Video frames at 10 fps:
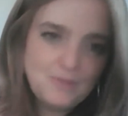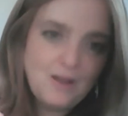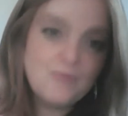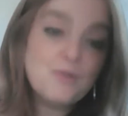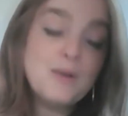
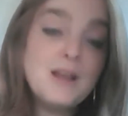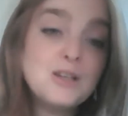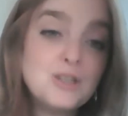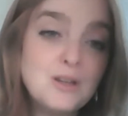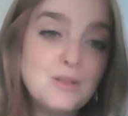of
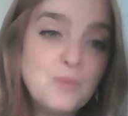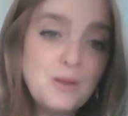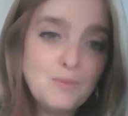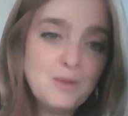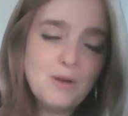creation,
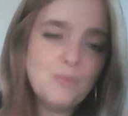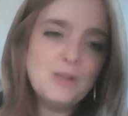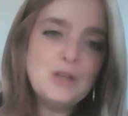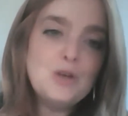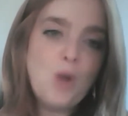we, we don't
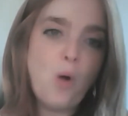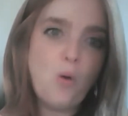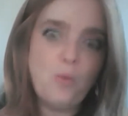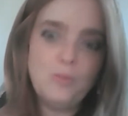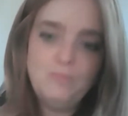really
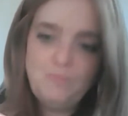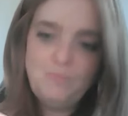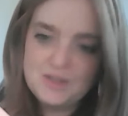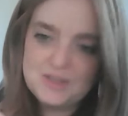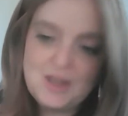know
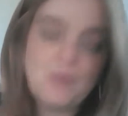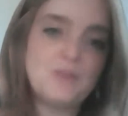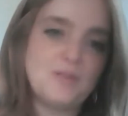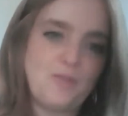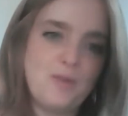the
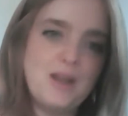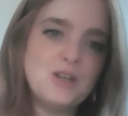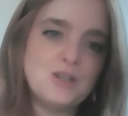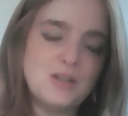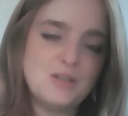secrets of
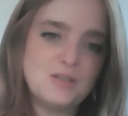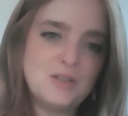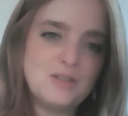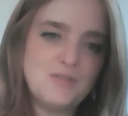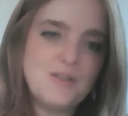creation. It's,
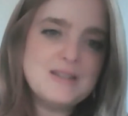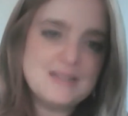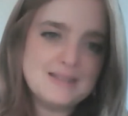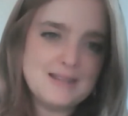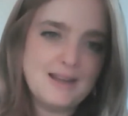it's very
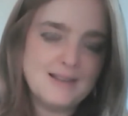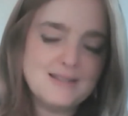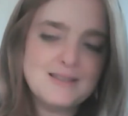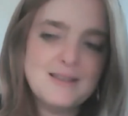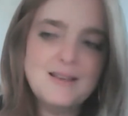
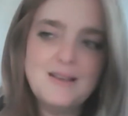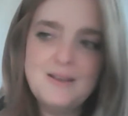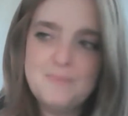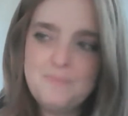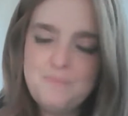succinct.
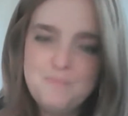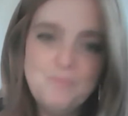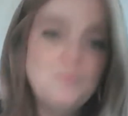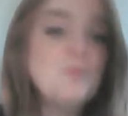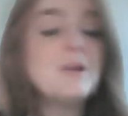
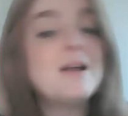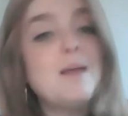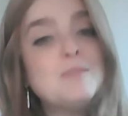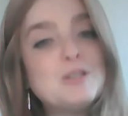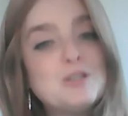When it
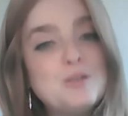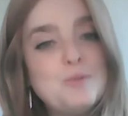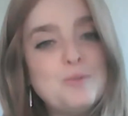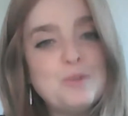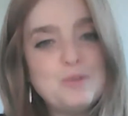comes to the